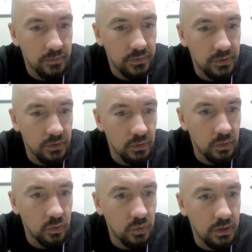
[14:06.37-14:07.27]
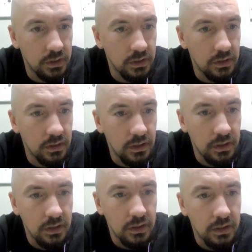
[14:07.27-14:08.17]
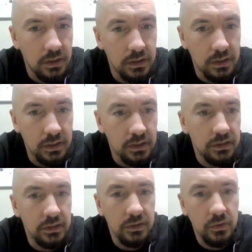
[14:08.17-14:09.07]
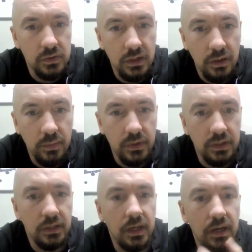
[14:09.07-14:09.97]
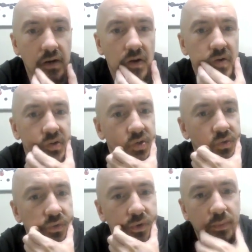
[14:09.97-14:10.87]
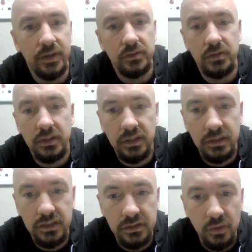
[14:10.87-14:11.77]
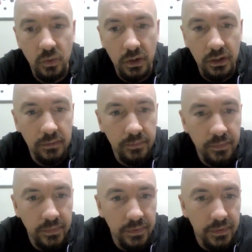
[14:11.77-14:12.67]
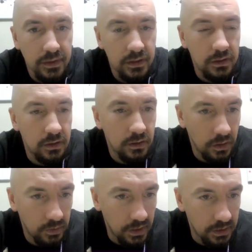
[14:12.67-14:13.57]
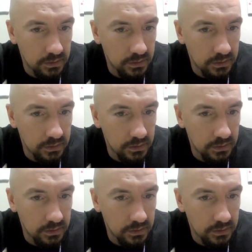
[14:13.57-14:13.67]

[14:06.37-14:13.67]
2, 1, then I can clean those up, and that 2, 4 pair, so then this is the 1. All right.